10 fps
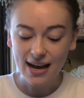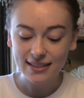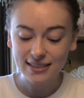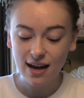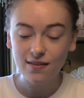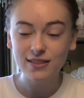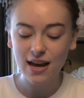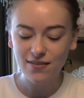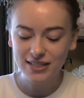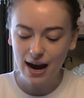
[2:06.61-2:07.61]
Instead of
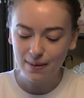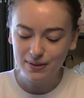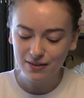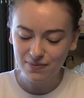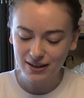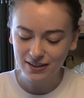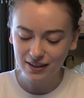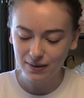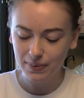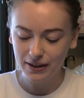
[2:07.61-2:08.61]
7 types of
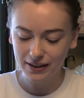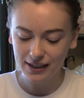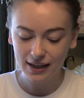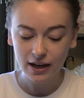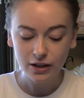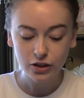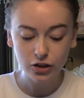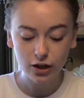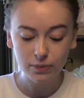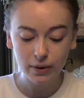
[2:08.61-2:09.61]
mental ability,
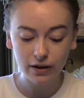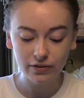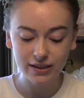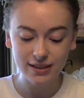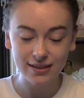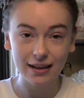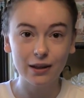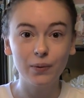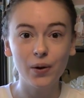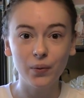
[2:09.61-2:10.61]
Sternberg reasoned that
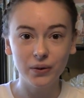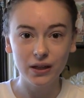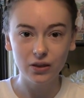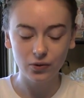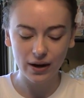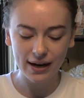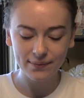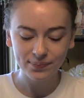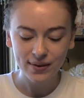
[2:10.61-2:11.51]
there were only 3.